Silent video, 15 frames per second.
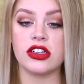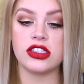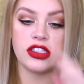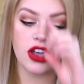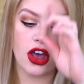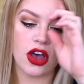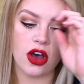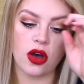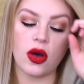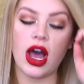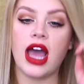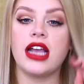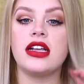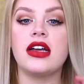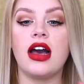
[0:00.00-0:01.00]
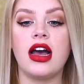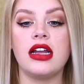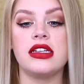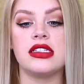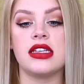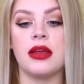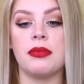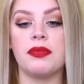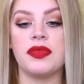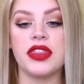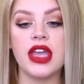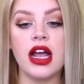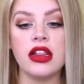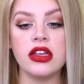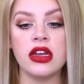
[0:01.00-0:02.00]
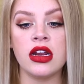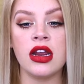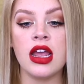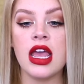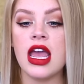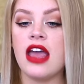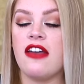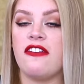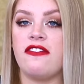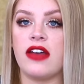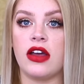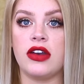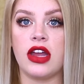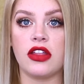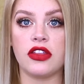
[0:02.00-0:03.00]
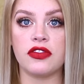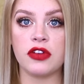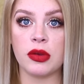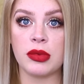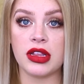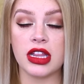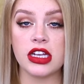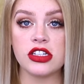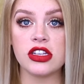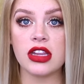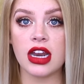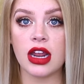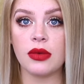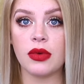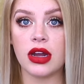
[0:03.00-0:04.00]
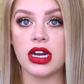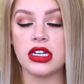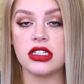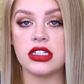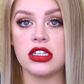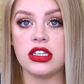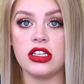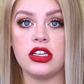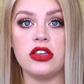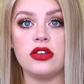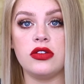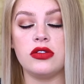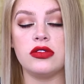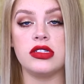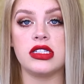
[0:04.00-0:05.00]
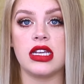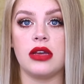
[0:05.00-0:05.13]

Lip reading: So I got some color, found out the formulation that I wanted to use.